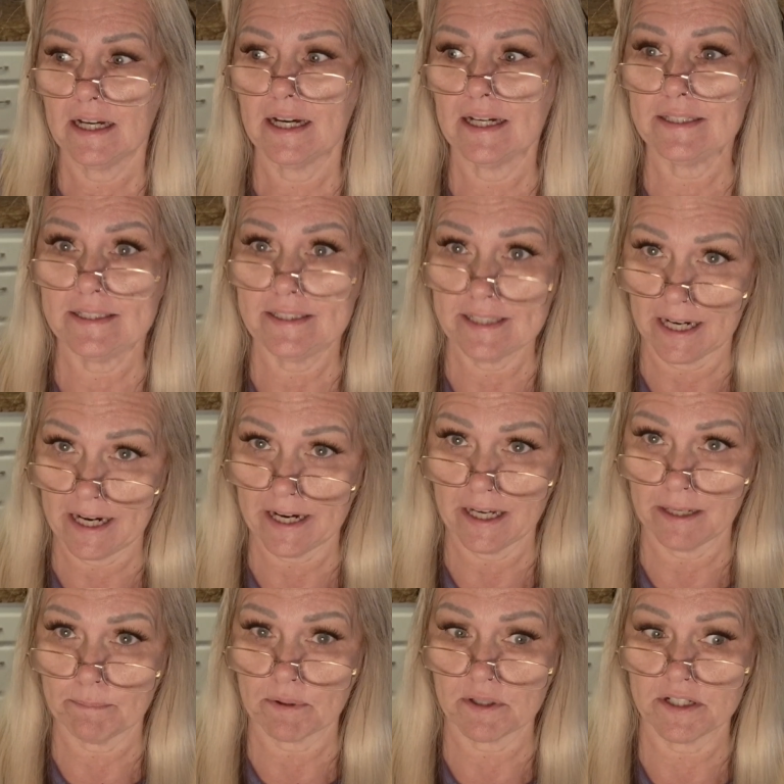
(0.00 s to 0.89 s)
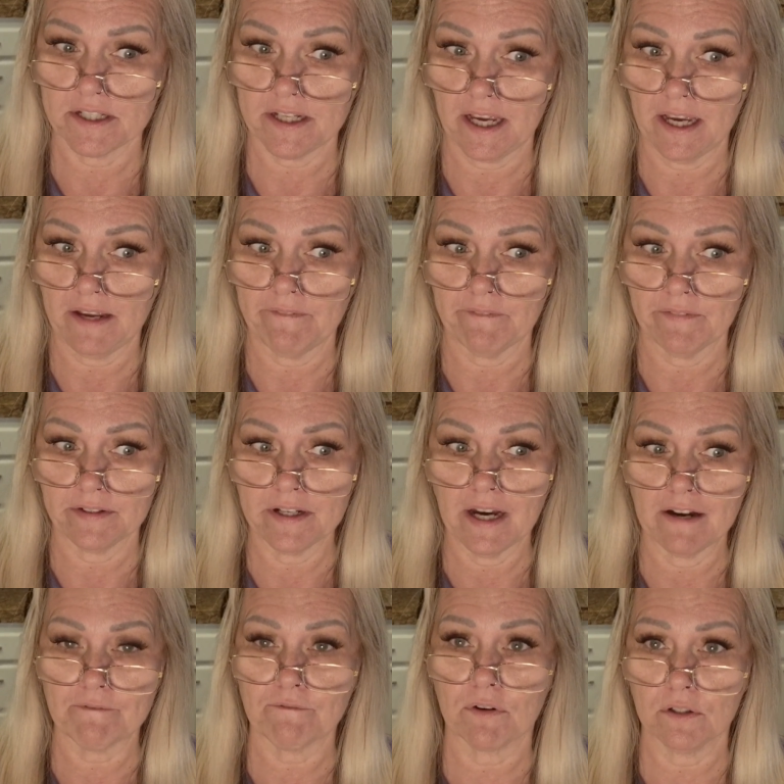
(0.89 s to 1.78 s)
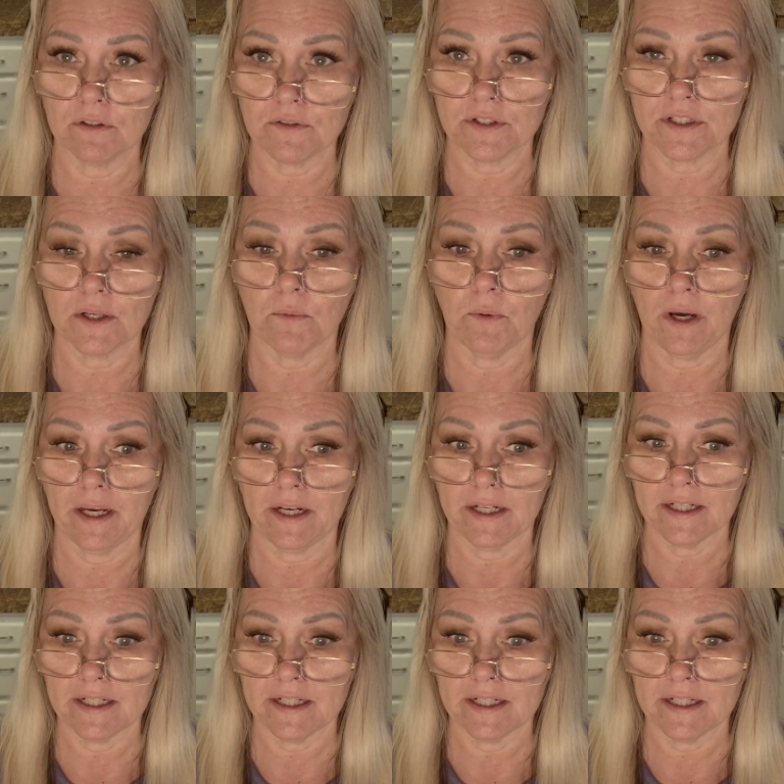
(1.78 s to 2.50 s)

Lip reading: a diet per se, not for losing weight.